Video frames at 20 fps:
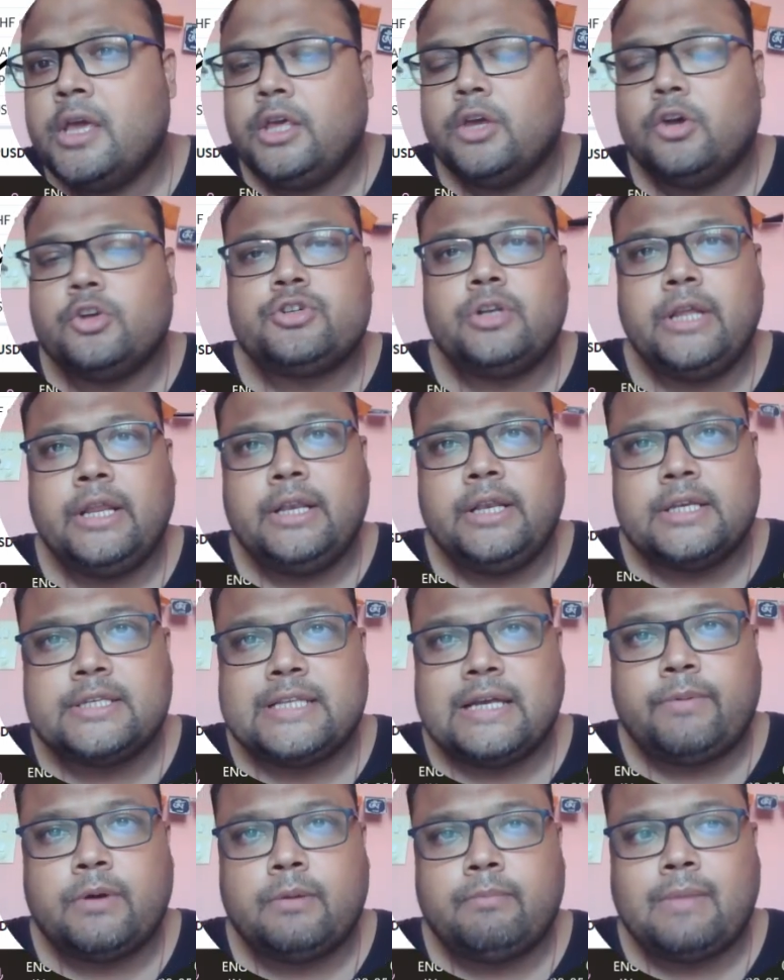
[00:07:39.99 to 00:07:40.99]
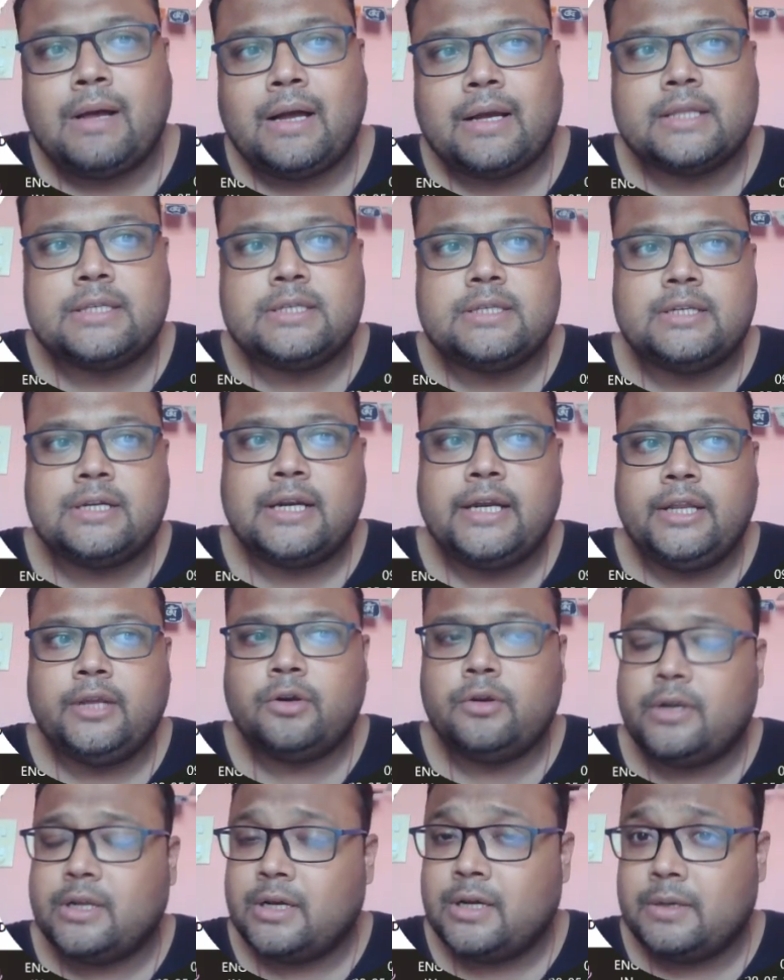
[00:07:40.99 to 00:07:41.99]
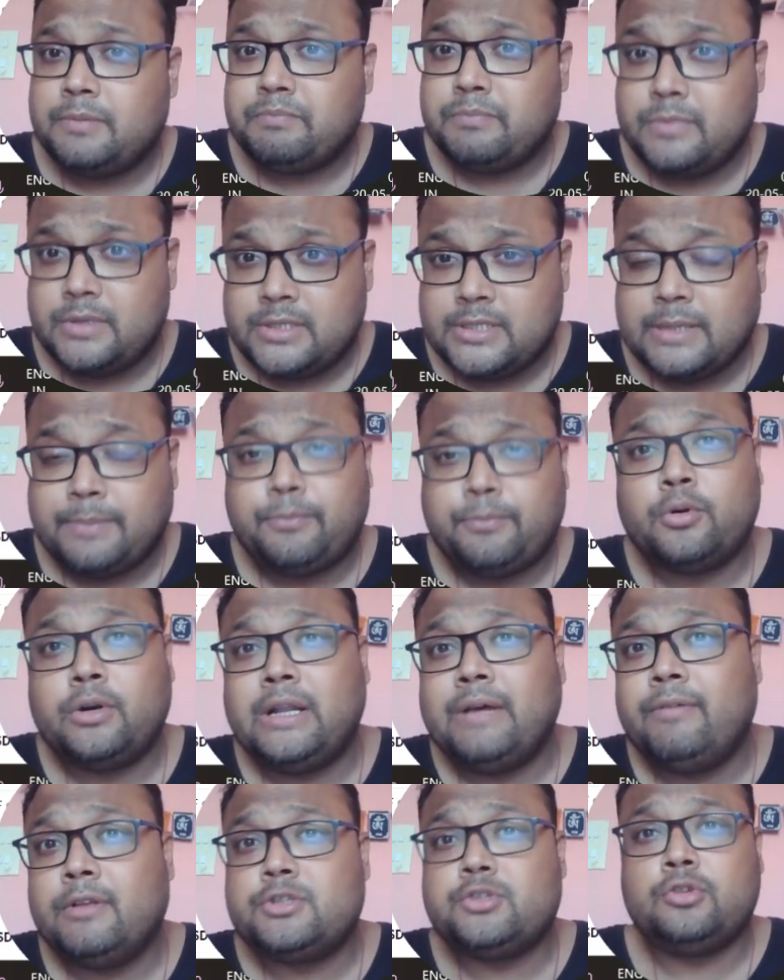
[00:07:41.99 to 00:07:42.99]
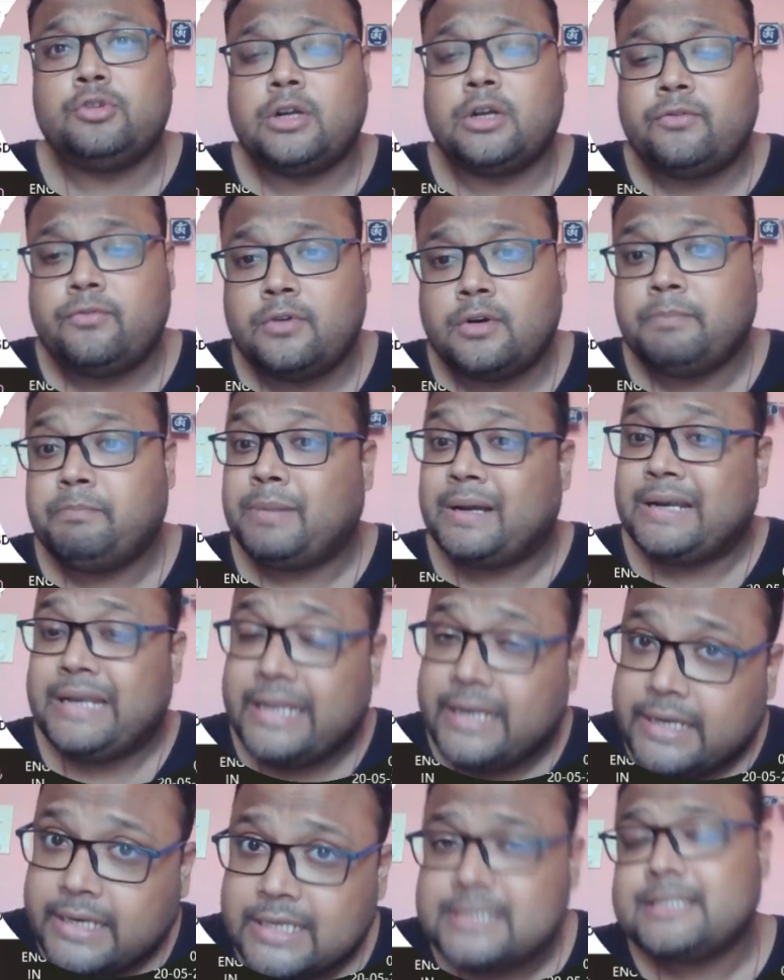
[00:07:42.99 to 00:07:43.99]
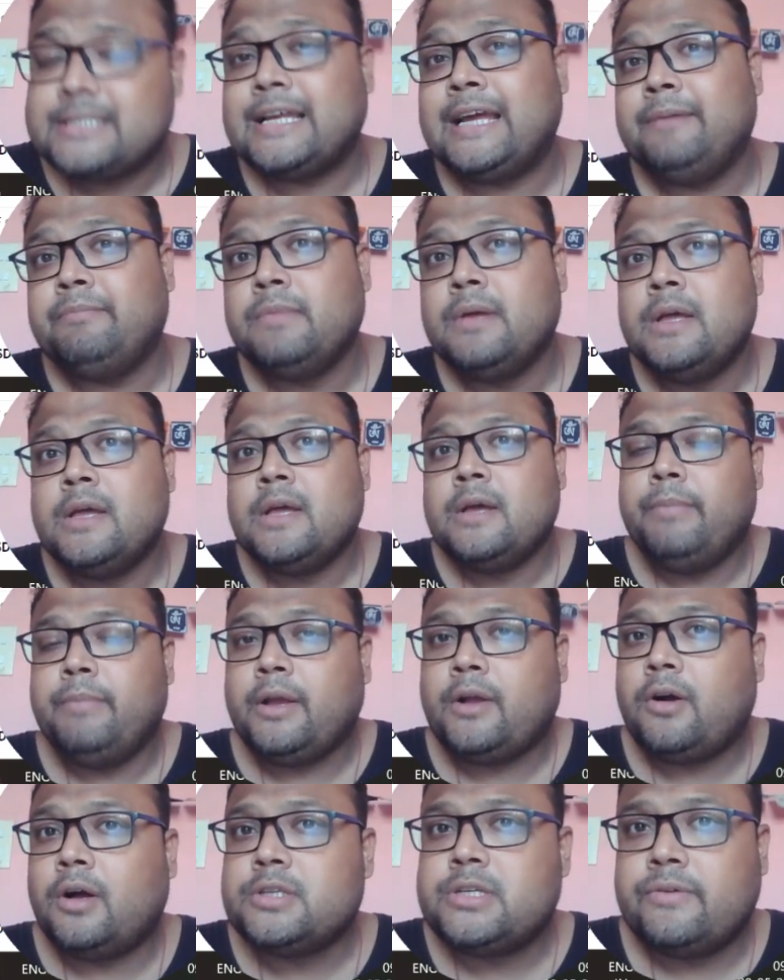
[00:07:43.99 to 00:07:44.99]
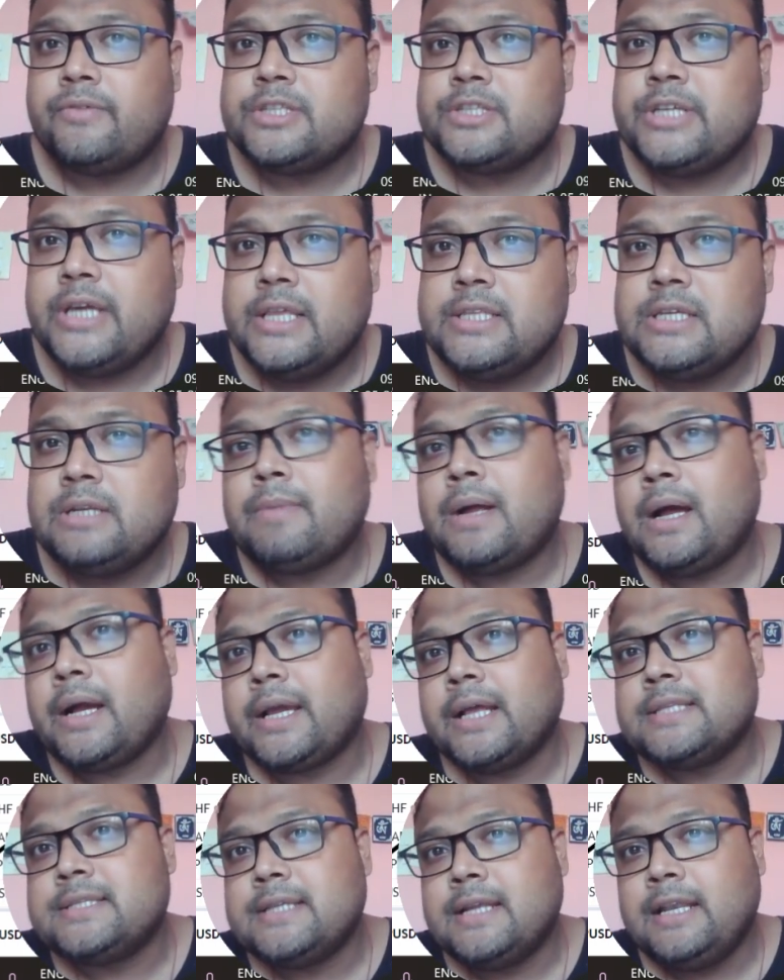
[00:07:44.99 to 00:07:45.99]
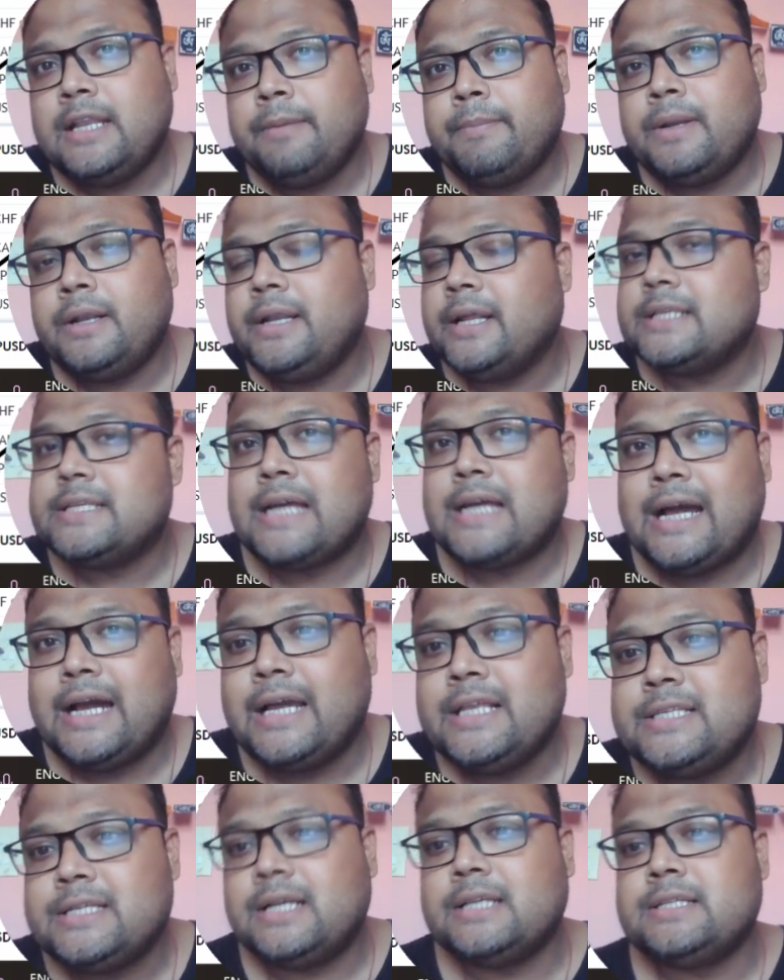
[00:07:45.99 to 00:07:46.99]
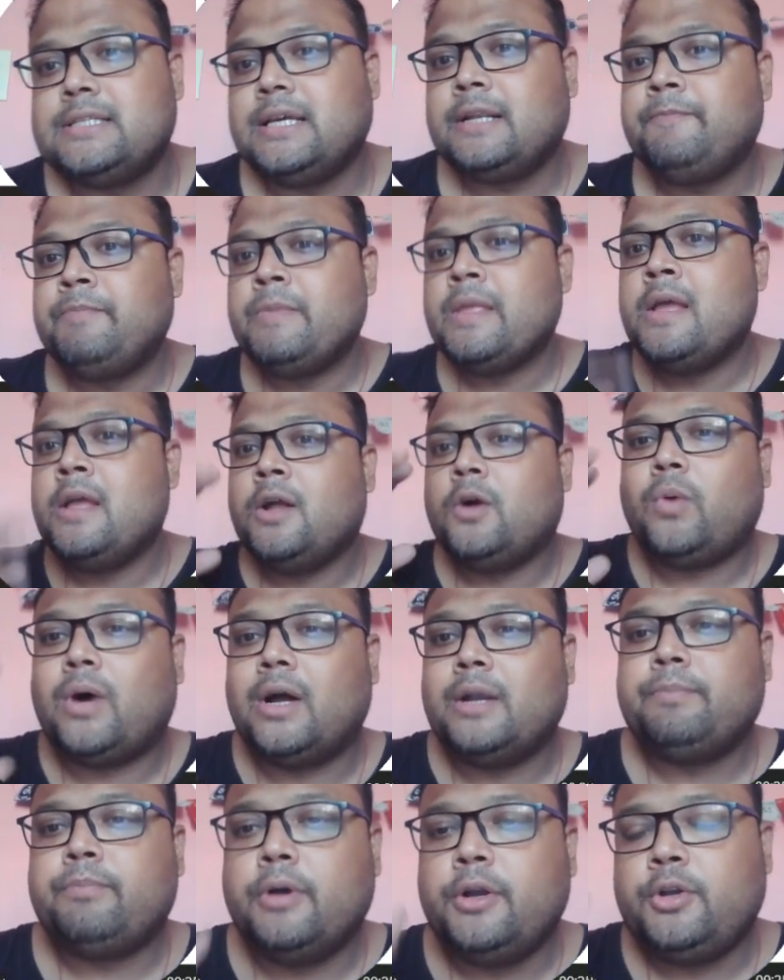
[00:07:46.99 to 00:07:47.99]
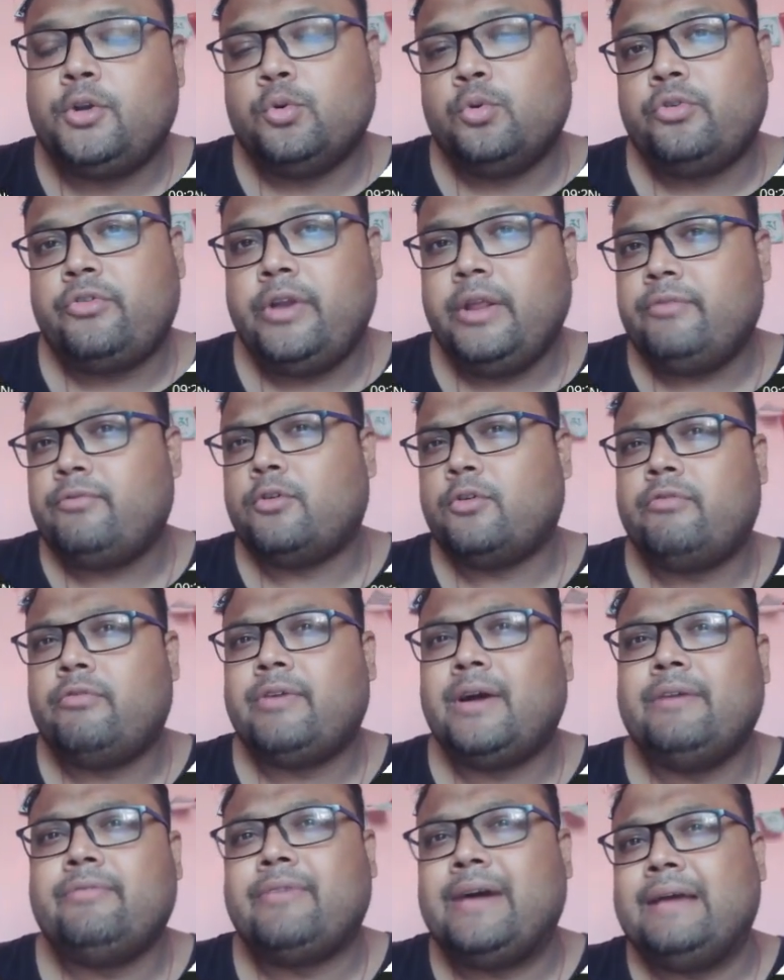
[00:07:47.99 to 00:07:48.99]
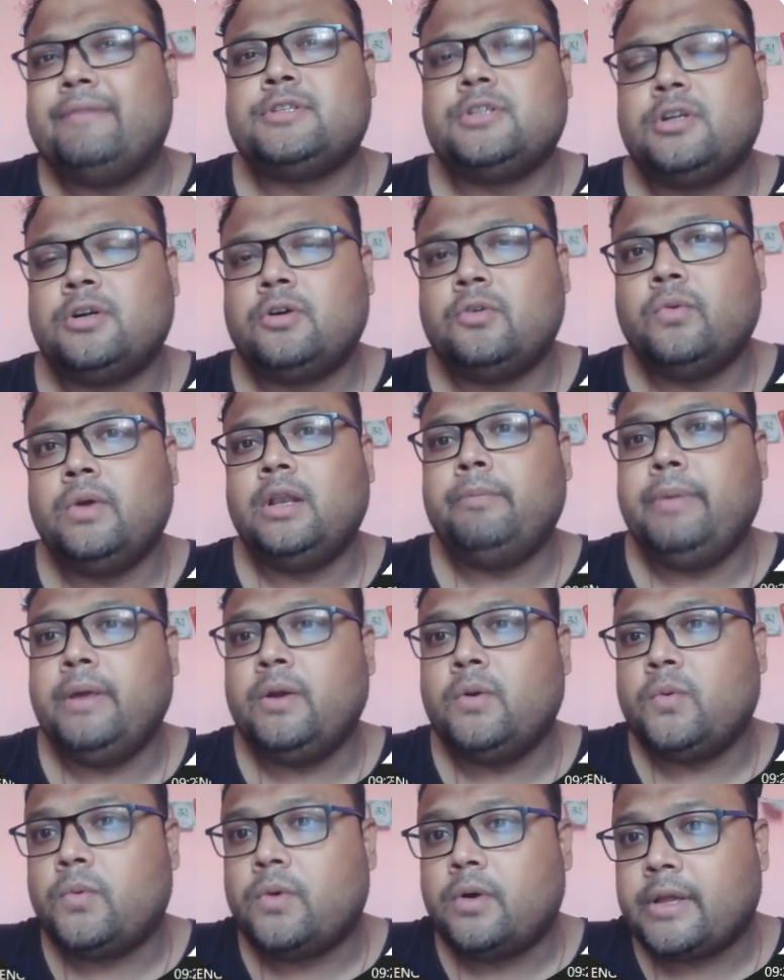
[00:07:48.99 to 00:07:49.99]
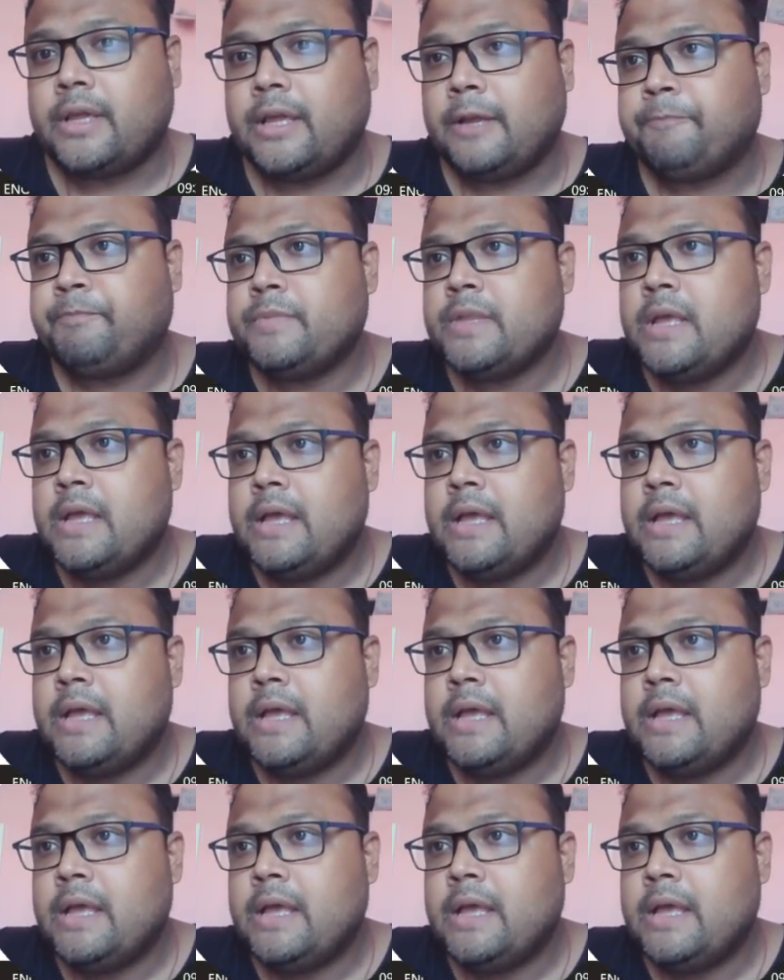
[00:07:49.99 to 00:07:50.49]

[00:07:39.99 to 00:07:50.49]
Usually in this type of market scenario, the support levels do not work. But this time, because of the change in market sentiment, there's a high chance that 1.234550 will be working.